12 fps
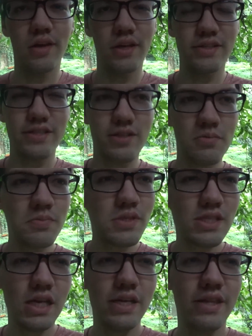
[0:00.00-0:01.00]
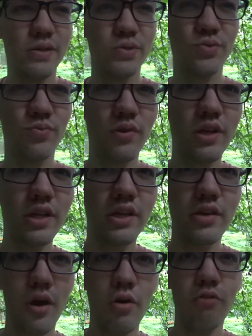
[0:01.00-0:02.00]
It seems like there's really
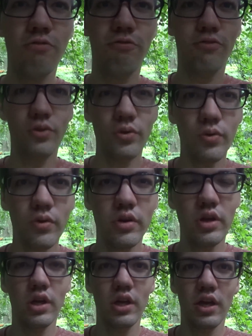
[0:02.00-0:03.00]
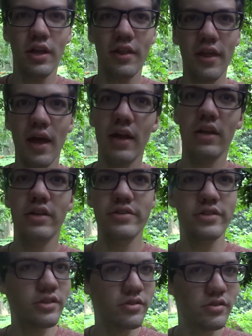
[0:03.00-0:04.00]
no food that
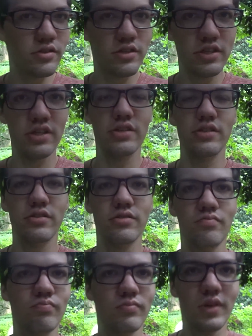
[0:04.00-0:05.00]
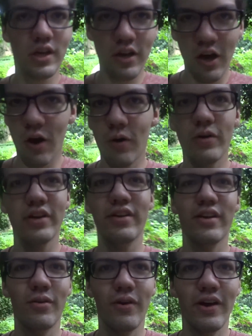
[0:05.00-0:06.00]
isn't just coated
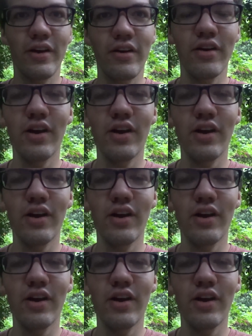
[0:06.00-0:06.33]
in oil.